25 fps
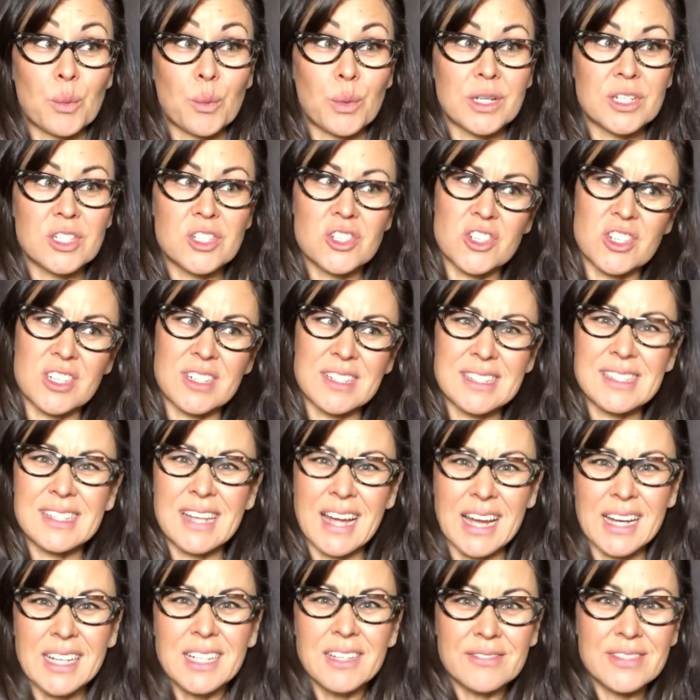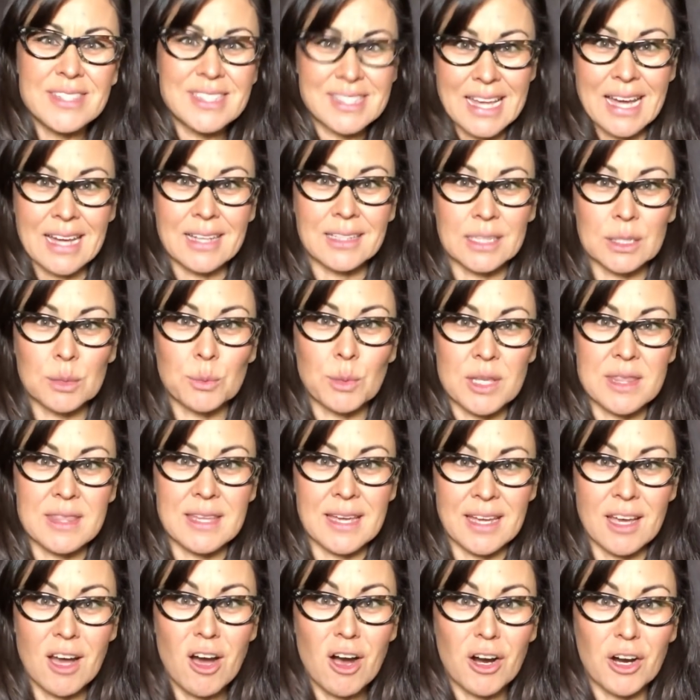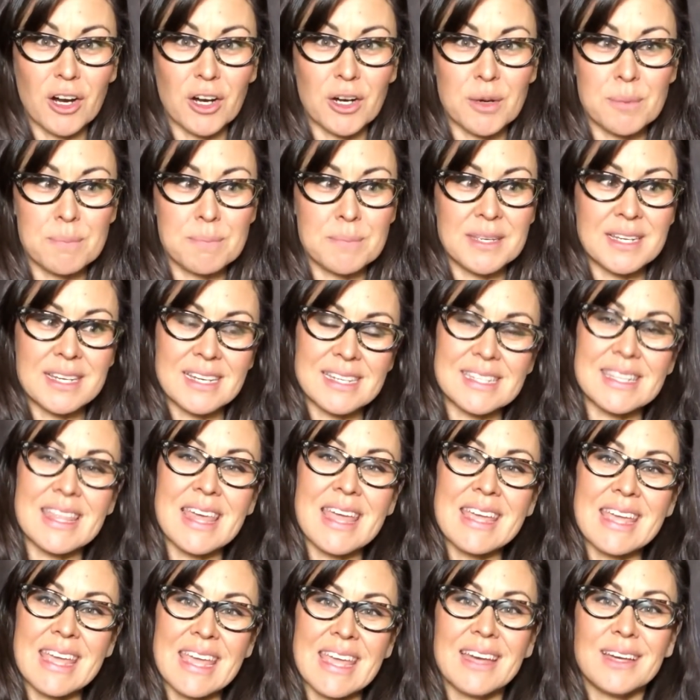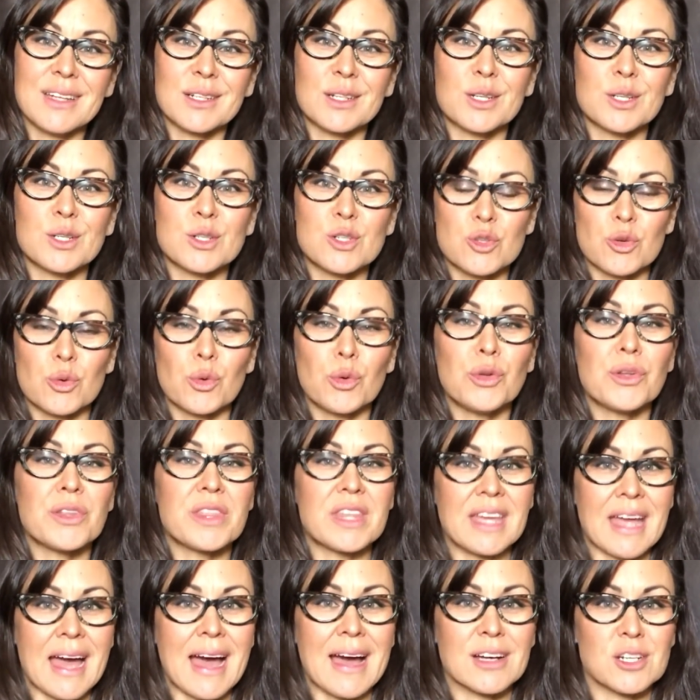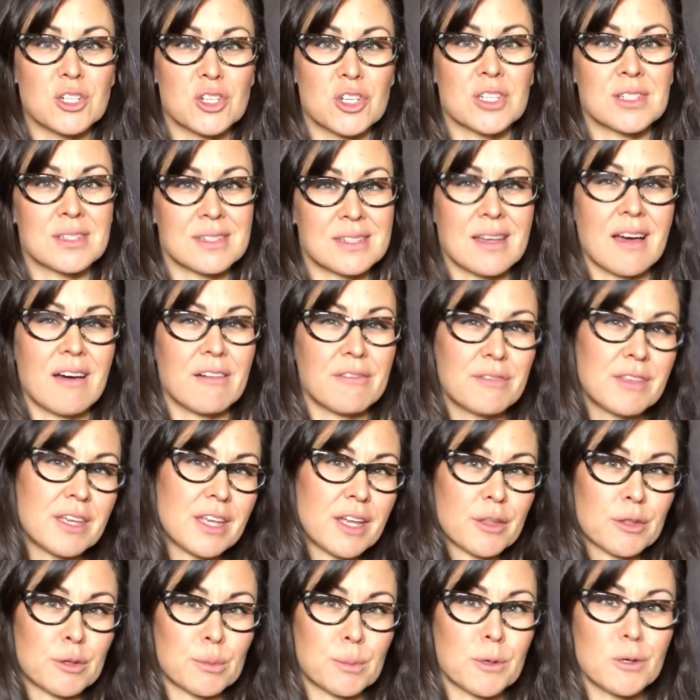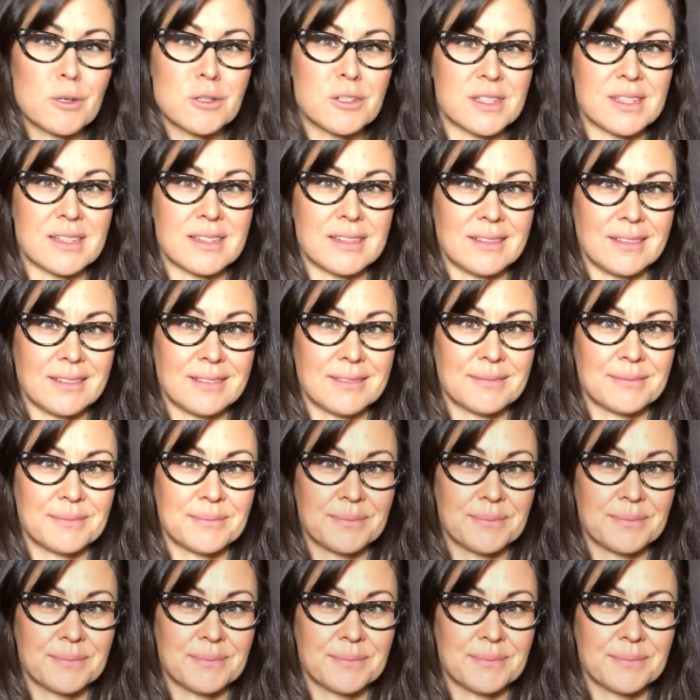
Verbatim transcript: which is kind of exactly what they are because they can't control the actions of the other person.